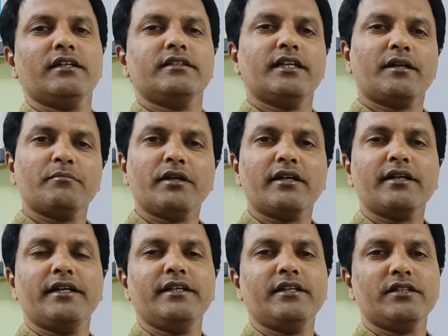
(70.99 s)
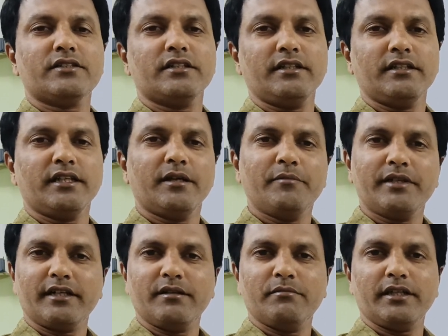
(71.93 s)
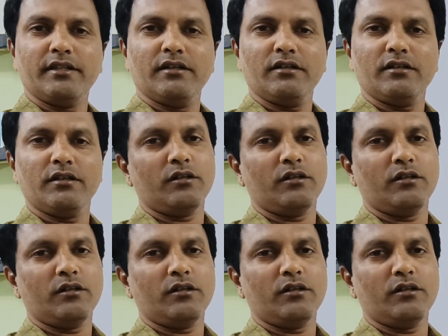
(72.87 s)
thermal radiation emitted by the